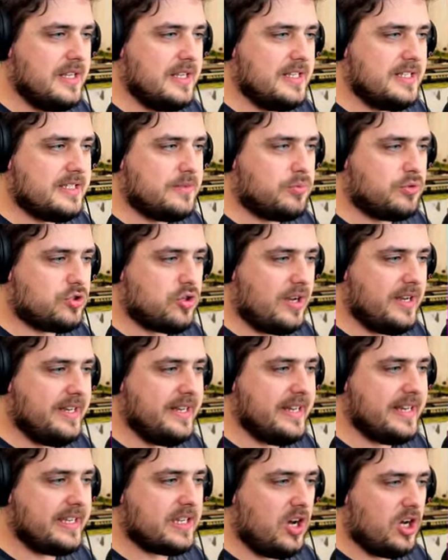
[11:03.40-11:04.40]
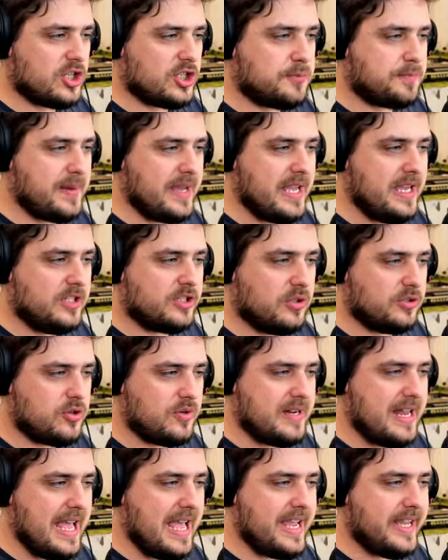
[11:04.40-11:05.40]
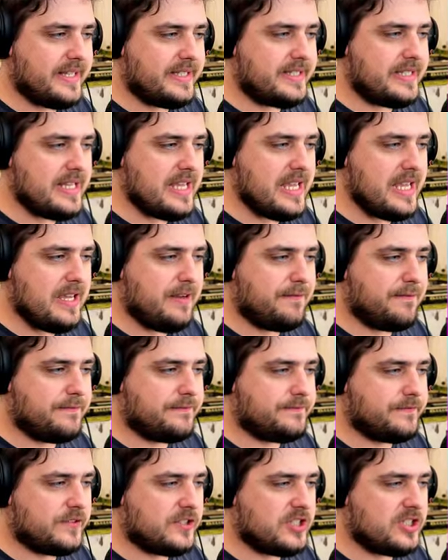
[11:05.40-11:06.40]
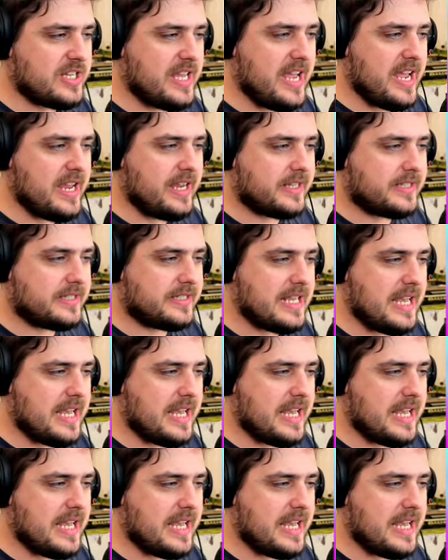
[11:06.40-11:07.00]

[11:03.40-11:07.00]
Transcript: So we'll try and link our speeds. So I'm doing 86,